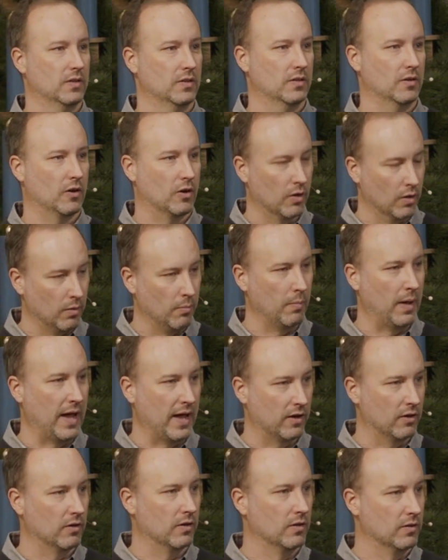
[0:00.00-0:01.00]
are a
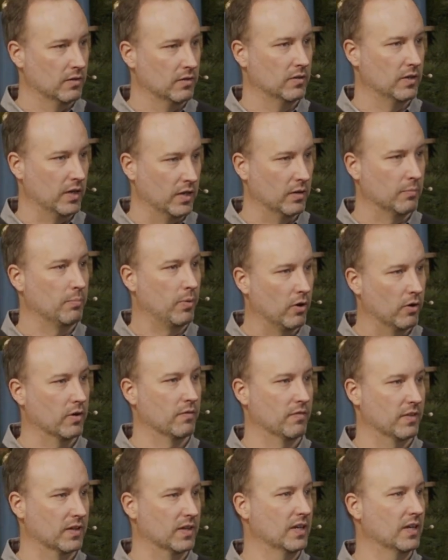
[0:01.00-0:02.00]
matter and a part of
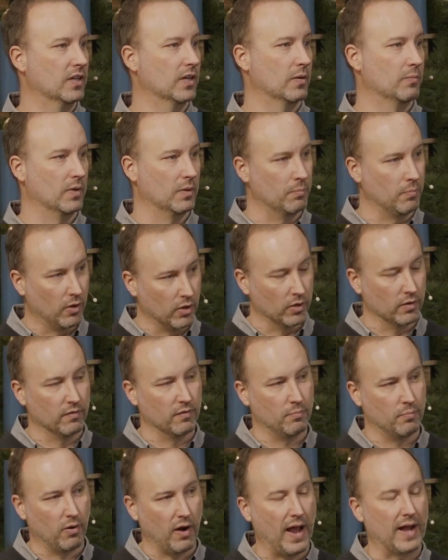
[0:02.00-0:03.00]
the kingdom and part of
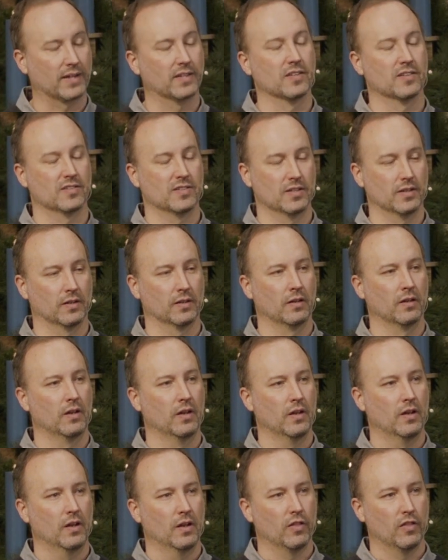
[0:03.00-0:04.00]
practicing
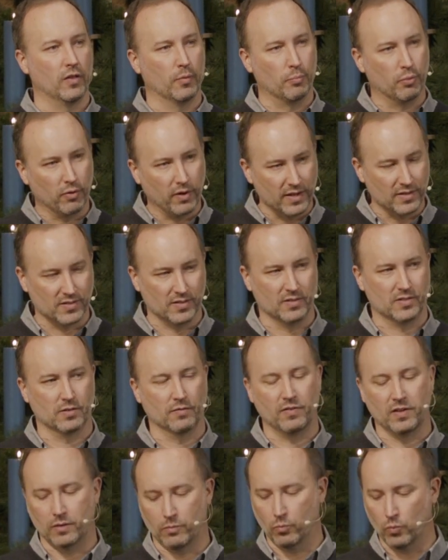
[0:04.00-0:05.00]
the presence of
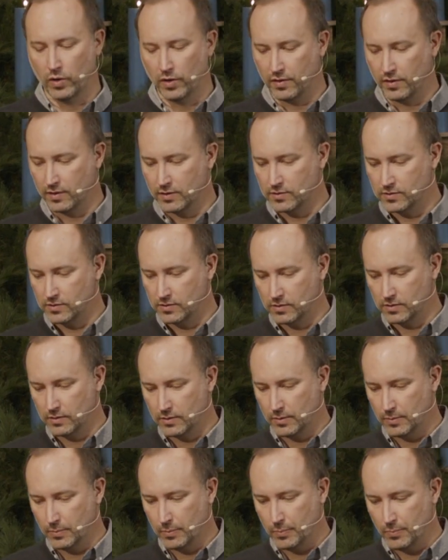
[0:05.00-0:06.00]
Him with us.
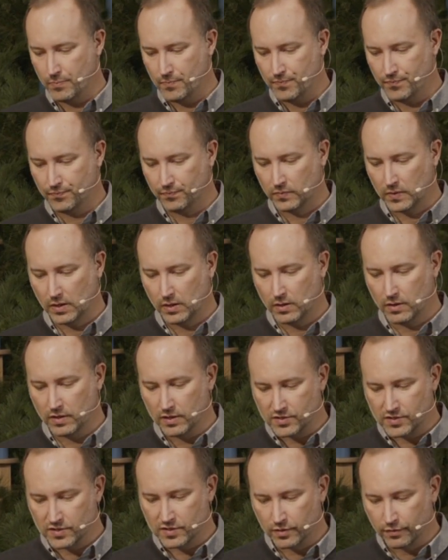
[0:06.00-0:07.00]

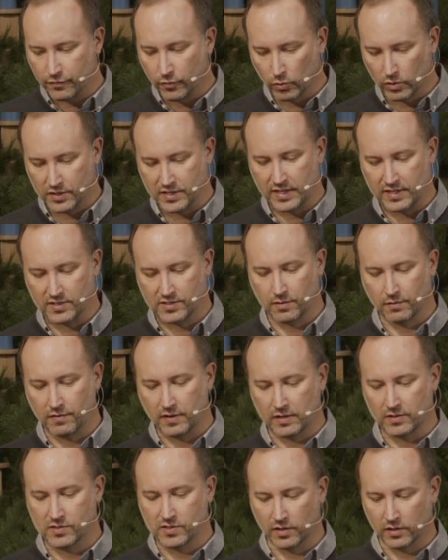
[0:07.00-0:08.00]
This is the foretaste of
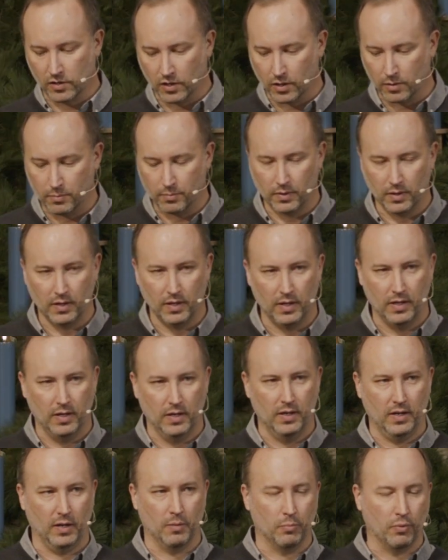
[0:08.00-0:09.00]
things to come
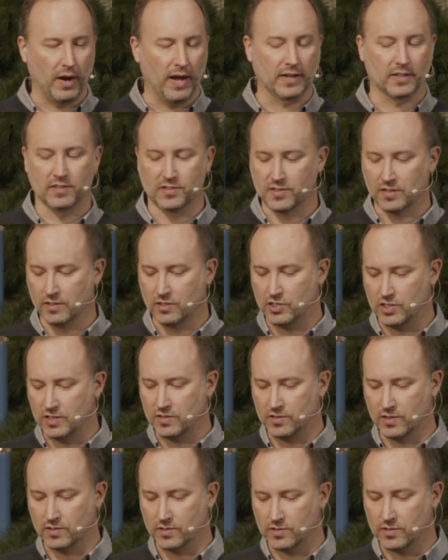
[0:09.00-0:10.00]
and practicing
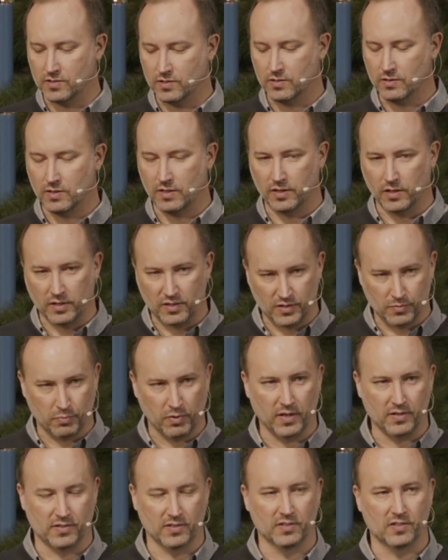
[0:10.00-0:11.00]
Jesus and His
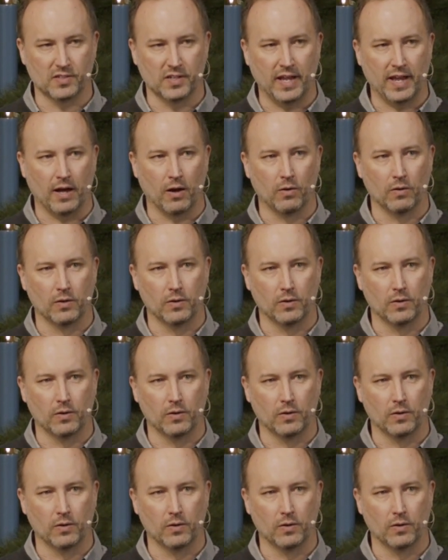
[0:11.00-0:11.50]
presence now.